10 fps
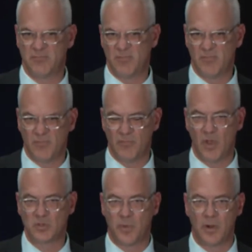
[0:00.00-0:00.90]

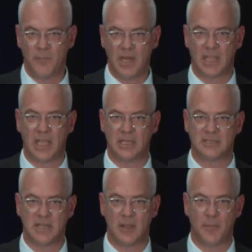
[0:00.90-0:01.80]
most part,
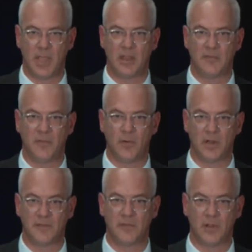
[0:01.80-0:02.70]
Medicaid's not paying for
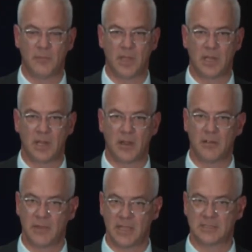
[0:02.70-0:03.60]
it if you're on Medicare,
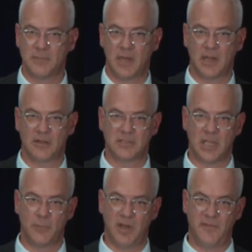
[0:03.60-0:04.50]
and that's Medicare
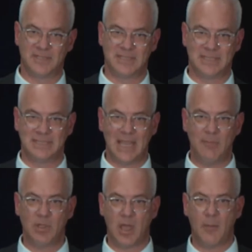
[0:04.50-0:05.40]
side. But if it's the
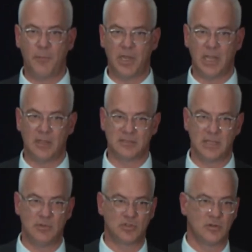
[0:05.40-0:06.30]
same company, the
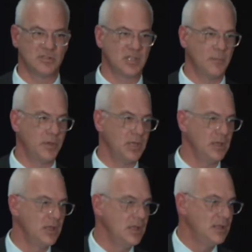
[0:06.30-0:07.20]
same insurance company,
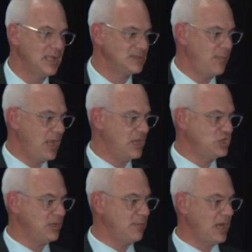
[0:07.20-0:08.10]
that's
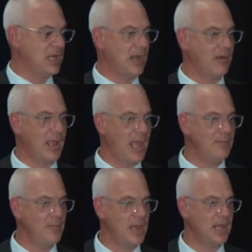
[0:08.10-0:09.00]
managing Medicare
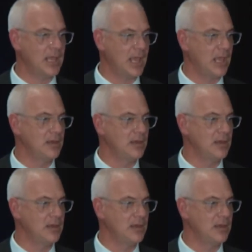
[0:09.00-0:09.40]
and Medicaid,